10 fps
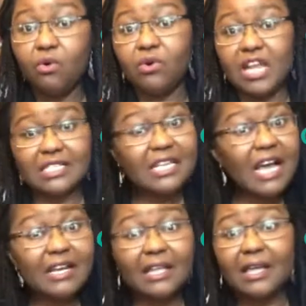
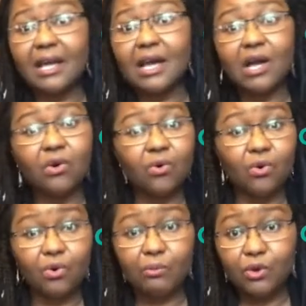lasagna
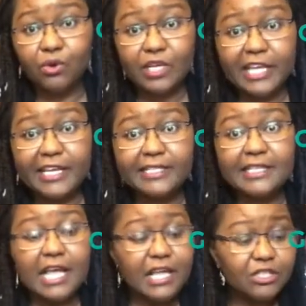or bolognese,
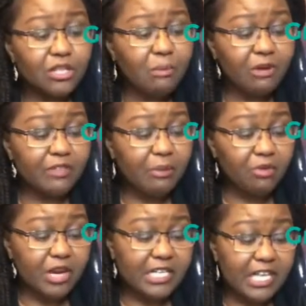some of them
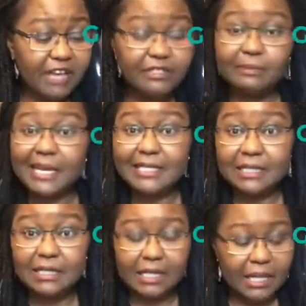already have
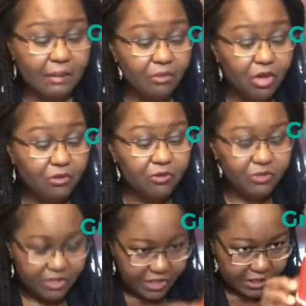spices in them. For
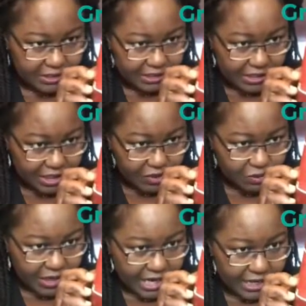instance, this
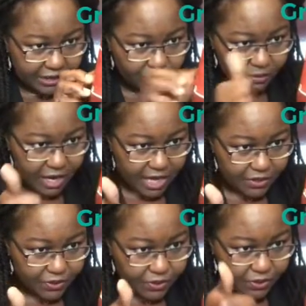one has
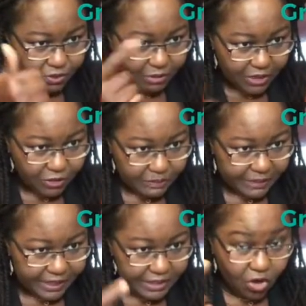tomatoes, tomato
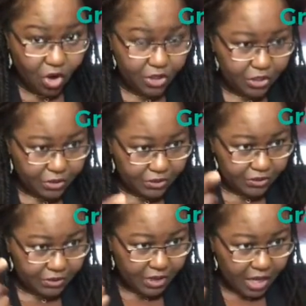paste,
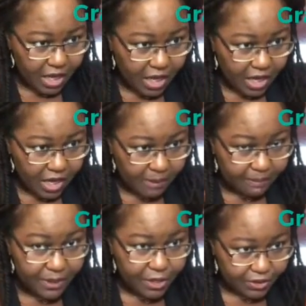onions,
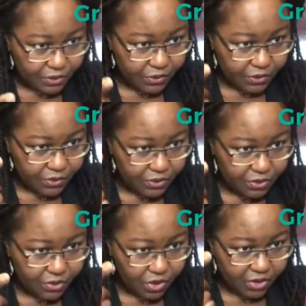basil,
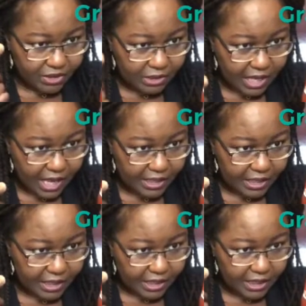salt,
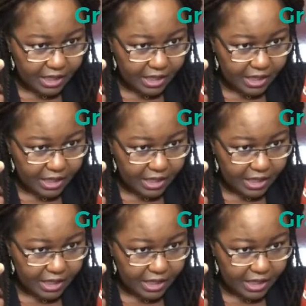garlic,